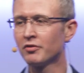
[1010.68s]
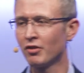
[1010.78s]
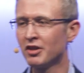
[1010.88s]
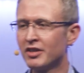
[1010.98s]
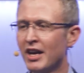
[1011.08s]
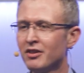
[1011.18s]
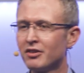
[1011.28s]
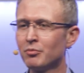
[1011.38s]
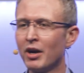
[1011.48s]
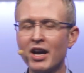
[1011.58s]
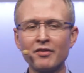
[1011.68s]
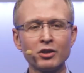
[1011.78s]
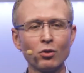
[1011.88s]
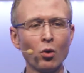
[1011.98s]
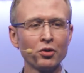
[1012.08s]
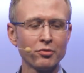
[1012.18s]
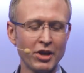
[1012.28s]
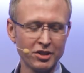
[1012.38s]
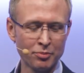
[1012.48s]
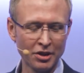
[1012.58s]
front end, and by having
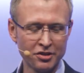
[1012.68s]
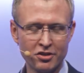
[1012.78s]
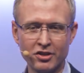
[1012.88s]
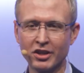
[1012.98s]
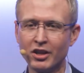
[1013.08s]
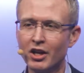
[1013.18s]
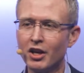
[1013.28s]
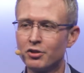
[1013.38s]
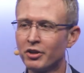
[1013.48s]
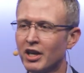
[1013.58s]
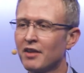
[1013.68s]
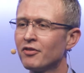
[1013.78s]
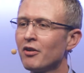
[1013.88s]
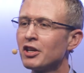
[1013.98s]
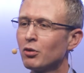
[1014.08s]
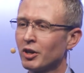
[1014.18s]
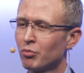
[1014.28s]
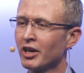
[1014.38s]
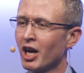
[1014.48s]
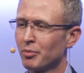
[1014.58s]
automated partitioning, you can have very quick
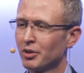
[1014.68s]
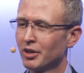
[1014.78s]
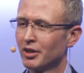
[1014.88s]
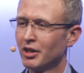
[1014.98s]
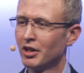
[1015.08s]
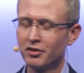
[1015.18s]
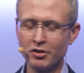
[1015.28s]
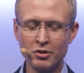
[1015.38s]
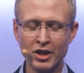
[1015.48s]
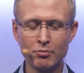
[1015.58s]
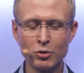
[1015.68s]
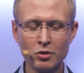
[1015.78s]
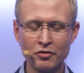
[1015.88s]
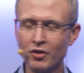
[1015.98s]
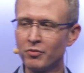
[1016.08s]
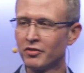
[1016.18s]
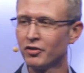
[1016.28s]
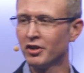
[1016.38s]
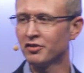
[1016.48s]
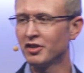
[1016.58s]
bring up. So you can move from the
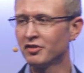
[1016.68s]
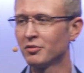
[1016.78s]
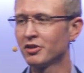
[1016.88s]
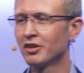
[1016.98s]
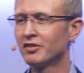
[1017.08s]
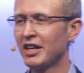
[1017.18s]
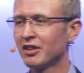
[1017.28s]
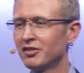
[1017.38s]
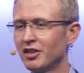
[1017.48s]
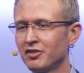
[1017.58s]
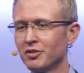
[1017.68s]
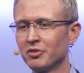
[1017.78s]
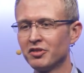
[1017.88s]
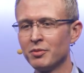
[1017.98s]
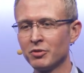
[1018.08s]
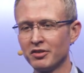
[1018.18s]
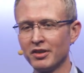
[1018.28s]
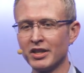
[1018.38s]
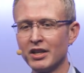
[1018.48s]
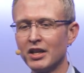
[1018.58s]
first system to the second system
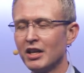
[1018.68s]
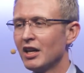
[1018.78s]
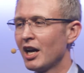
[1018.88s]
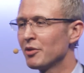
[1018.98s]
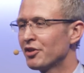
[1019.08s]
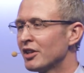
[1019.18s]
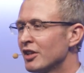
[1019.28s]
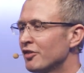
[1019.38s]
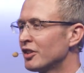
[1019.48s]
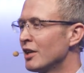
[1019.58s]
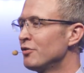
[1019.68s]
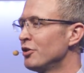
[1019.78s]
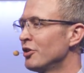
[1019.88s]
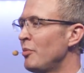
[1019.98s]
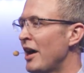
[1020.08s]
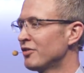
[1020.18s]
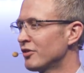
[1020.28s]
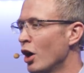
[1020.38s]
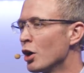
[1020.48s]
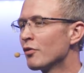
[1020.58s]
seamlessly. And we think this gives you the best
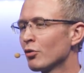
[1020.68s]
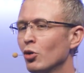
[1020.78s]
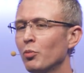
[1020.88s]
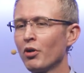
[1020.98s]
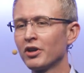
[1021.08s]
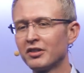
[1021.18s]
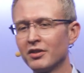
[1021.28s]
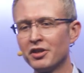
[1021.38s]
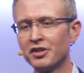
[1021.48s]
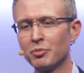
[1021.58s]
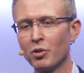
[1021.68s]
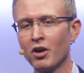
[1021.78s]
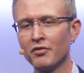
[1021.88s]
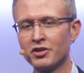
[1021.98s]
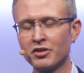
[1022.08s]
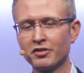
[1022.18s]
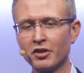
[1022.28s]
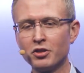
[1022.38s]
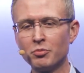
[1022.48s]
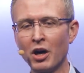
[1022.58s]
overall productivity per our vision. So
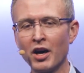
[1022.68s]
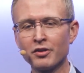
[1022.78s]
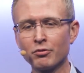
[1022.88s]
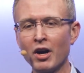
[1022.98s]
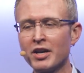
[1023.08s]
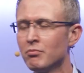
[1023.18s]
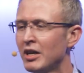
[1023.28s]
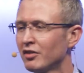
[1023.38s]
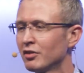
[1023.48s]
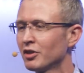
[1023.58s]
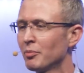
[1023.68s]
you buy the right mix of